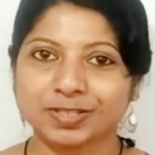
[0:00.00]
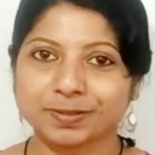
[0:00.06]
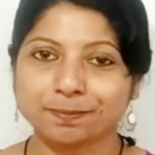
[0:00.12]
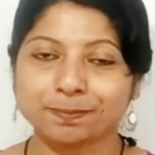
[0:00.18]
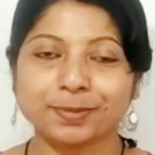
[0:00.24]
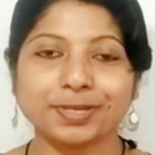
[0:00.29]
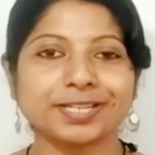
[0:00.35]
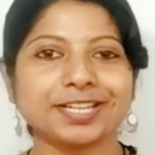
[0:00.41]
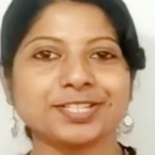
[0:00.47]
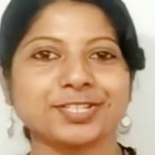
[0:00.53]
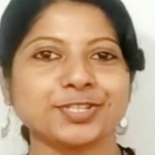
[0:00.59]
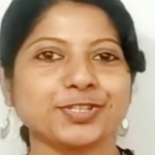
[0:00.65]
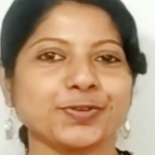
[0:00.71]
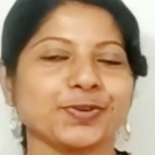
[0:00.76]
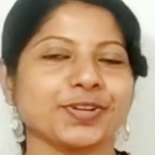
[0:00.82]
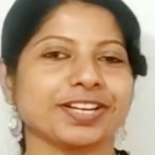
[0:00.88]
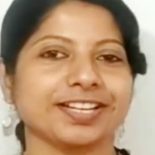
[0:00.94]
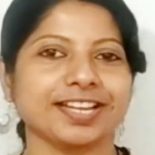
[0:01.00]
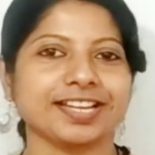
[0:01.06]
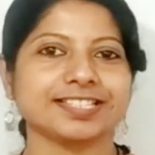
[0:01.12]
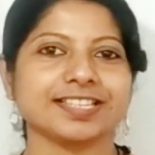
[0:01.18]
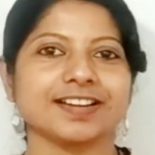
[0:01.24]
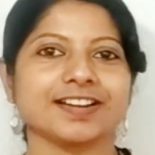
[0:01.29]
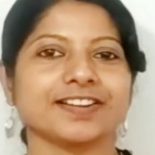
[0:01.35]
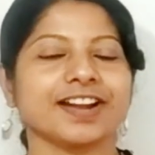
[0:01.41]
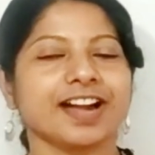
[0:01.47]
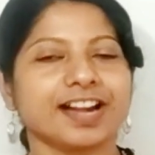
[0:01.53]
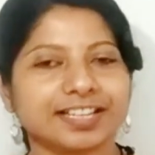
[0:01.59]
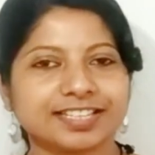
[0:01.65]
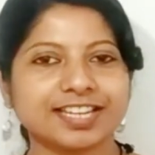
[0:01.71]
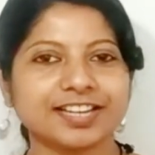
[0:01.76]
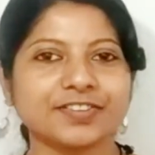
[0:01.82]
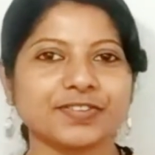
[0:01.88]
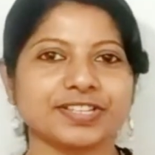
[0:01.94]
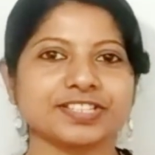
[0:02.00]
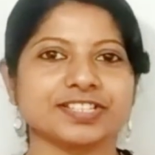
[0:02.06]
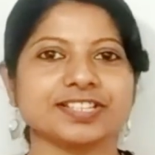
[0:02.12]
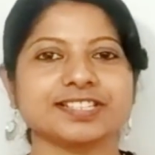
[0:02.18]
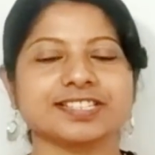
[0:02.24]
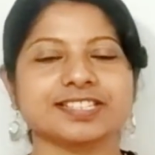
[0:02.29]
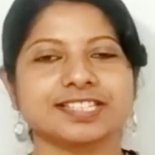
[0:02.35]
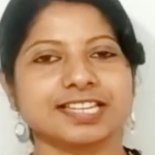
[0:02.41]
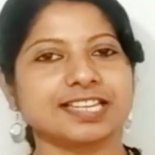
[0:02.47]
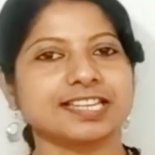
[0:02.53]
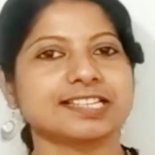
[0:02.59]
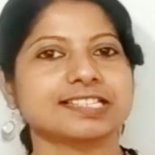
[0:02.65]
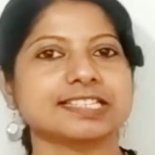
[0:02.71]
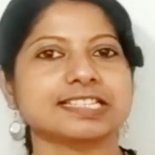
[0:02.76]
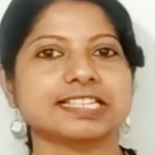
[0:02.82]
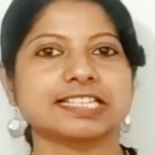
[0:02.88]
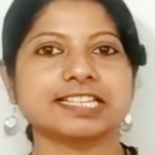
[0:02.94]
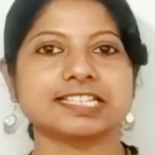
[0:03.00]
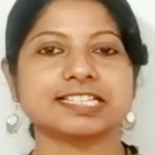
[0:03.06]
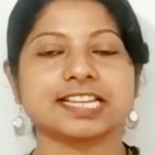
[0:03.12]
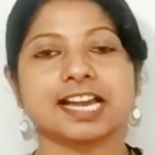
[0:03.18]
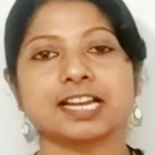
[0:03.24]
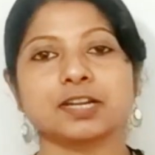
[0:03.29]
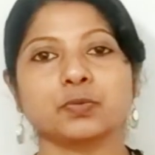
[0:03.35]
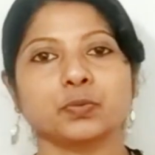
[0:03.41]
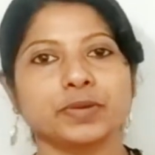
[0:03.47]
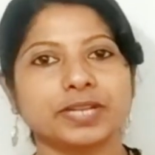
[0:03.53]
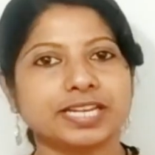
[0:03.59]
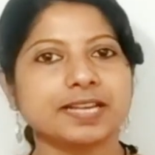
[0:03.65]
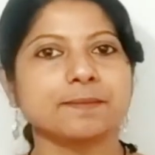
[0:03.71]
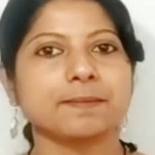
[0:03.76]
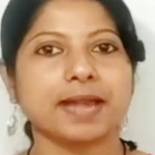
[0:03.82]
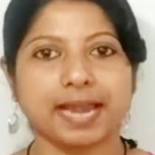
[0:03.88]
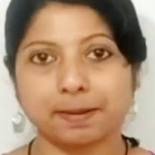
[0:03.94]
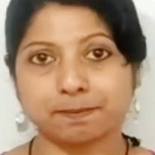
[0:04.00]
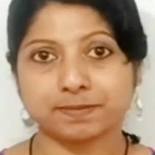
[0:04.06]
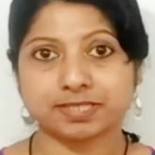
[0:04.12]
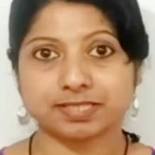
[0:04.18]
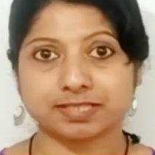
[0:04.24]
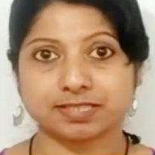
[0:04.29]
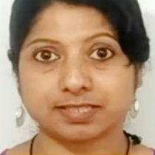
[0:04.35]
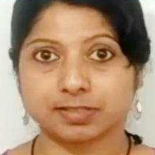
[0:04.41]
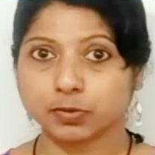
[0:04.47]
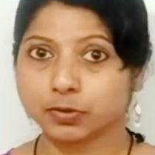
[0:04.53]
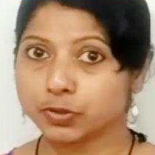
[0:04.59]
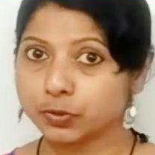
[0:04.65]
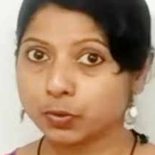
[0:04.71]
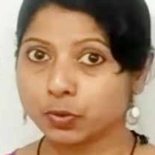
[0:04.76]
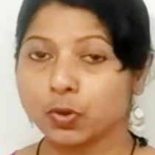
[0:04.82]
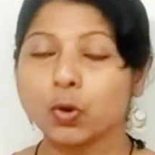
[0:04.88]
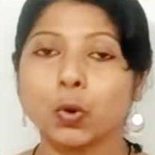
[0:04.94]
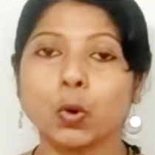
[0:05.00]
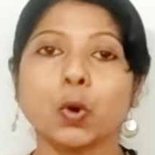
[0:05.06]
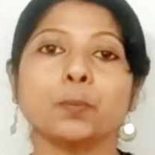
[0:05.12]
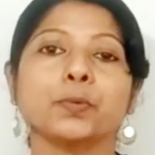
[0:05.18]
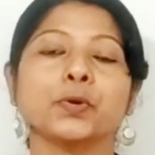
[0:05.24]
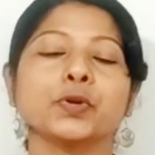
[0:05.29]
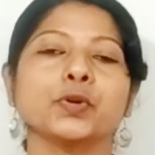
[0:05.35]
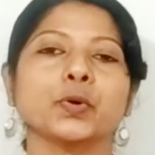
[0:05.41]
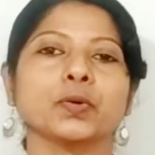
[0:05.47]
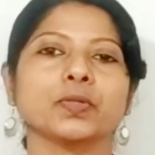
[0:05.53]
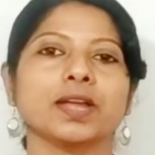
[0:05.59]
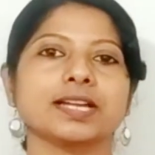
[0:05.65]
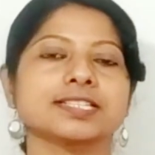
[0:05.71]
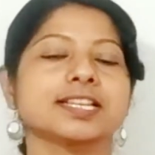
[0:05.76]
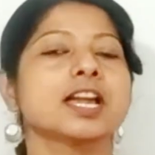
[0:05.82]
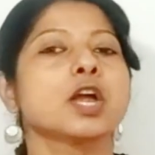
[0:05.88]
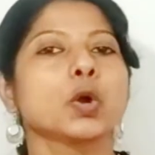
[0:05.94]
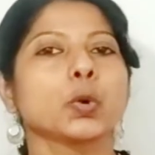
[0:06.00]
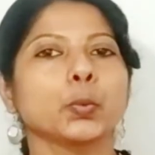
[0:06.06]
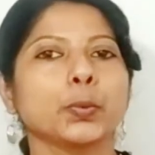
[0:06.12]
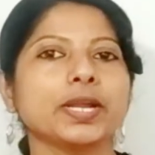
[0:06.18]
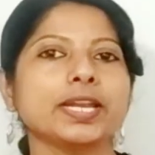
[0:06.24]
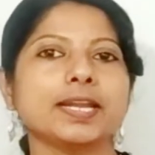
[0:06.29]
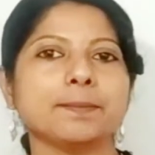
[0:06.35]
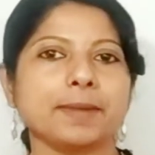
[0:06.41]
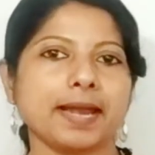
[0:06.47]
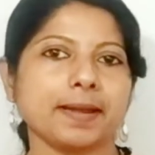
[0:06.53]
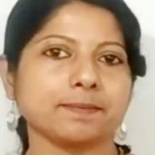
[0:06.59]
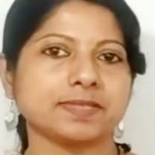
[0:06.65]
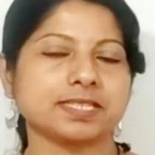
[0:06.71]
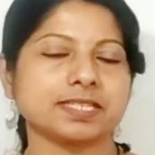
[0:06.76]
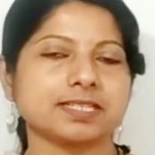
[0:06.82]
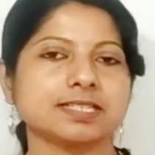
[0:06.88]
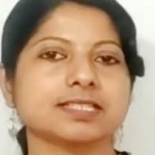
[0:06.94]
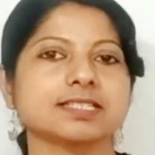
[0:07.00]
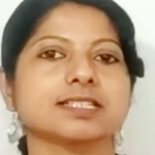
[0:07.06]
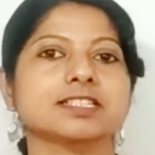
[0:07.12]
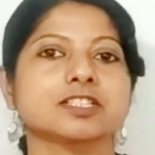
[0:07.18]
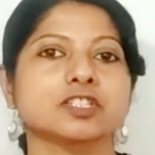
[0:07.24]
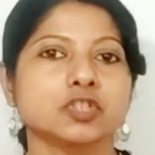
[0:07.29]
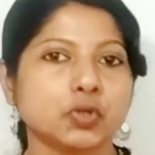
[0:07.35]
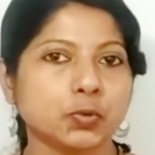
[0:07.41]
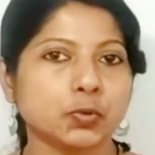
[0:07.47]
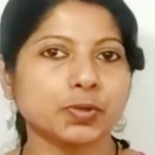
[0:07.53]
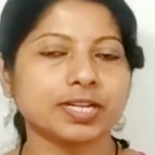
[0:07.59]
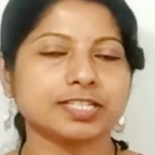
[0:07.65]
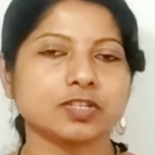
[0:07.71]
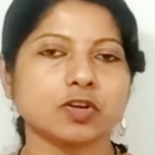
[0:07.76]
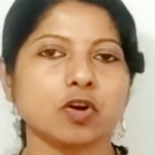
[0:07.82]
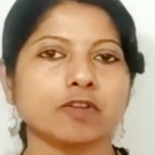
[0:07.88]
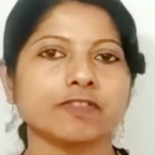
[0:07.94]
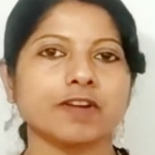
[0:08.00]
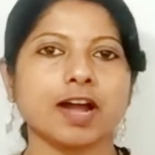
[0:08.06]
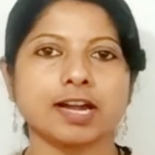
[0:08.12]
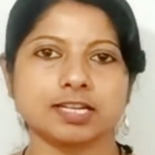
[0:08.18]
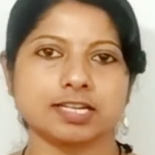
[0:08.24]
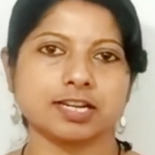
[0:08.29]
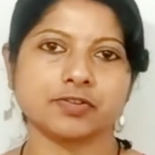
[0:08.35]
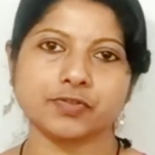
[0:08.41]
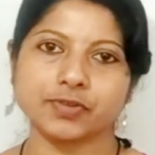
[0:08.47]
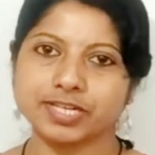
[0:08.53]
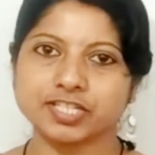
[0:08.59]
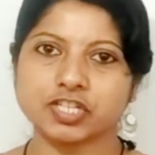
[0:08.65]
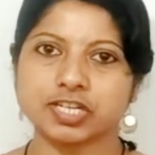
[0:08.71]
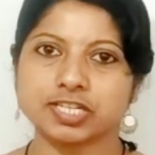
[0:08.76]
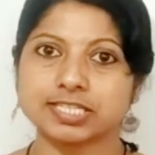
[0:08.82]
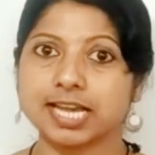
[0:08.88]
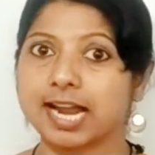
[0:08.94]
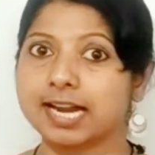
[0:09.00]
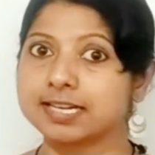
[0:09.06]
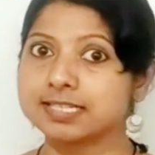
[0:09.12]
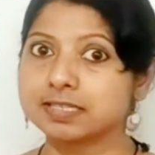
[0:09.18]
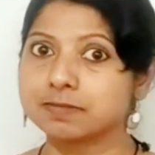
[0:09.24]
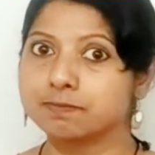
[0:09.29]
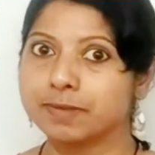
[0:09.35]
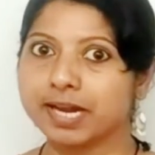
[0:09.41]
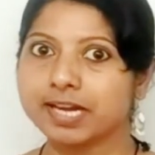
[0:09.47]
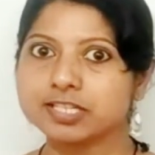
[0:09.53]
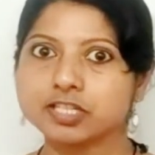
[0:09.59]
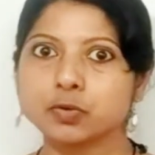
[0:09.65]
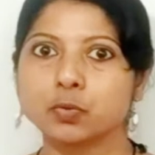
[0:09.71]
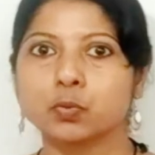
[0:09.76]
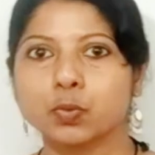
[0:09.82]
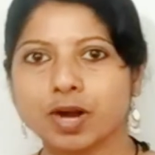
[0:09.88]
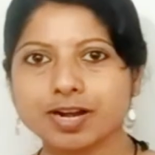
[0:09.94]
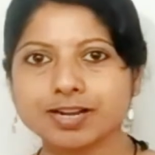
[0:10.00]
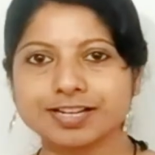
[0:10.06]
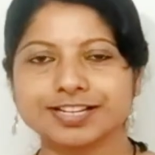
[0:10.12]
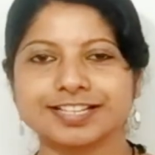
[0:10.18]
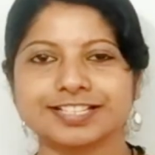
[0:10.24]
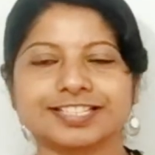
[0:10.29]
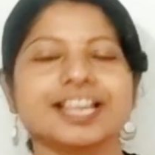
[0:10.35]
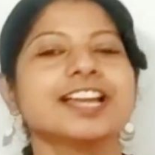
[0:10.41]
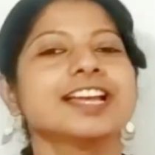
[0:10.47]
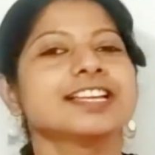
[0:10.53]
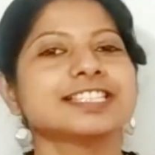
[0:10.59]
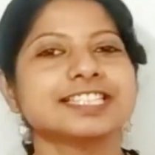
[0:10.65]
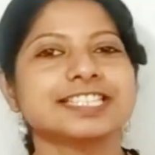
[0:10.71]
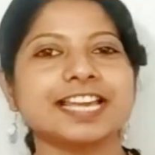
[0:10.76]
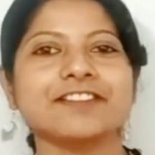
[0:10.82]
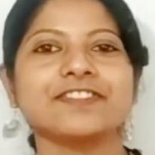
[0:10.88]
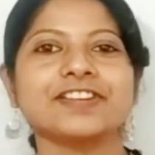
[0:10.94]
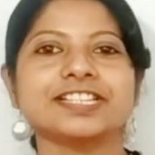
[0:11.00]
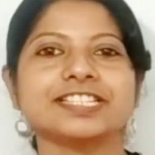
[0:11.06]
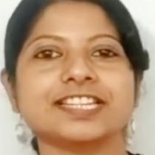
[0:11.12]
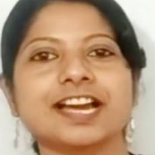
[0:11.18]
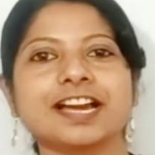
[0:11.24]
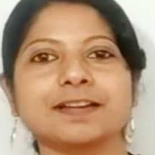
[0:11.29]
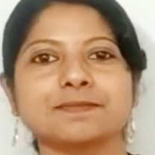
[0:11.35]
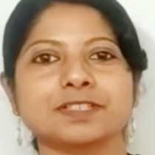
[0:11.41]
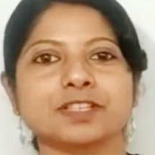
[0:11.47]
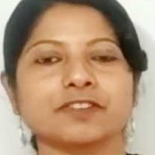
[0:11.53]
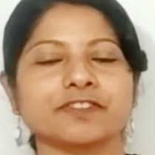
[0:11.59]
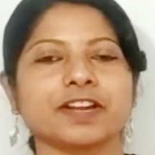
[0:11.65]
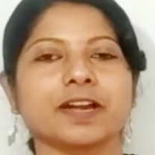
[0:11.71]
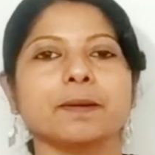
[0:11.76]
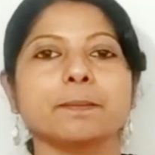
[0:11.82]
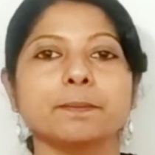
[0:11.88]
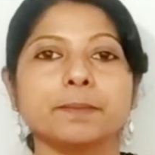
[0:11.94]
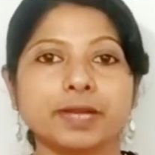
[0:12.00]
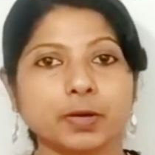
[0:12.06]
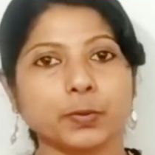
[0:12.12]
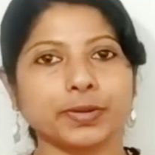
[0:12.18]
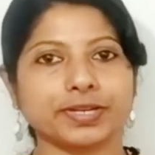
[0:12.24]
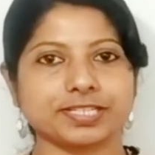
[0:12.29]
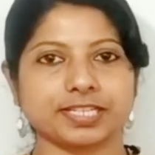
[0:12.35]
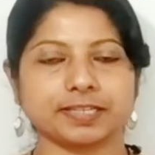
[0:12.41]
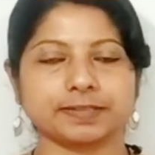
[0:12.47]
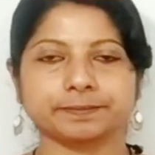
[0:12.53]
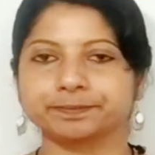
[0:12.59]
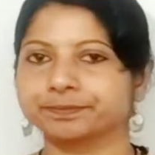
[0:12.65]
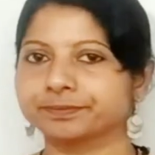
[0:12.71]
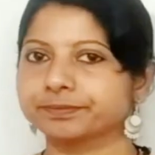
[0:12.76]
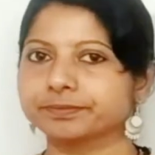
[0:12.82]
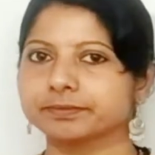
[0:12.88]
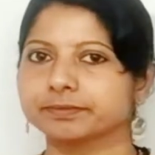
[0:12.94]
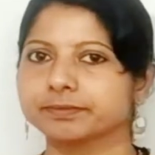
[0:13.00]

So, the British new critics are I.A. Richards, T.S. Eliot and William Emerson. So, you hope you know that William Emerson is a student of I.A. Richards and his major work is 7 Types of Ambiguity.